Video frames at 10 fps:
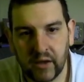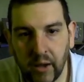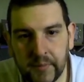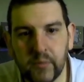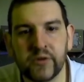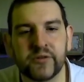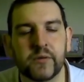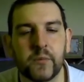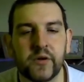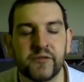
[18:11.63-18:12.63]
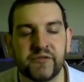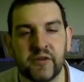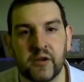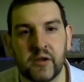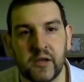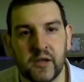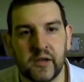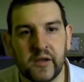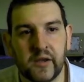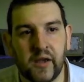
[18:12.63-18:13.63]
I'll be watching with
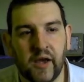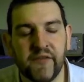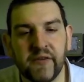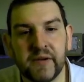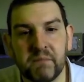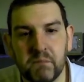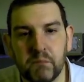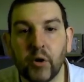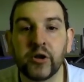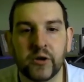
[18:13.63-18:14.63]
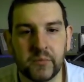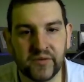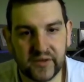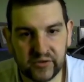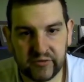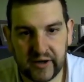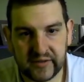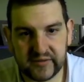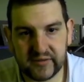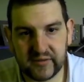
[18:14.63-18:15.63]
a very modicum of
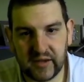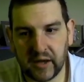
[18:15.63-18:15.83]
interest,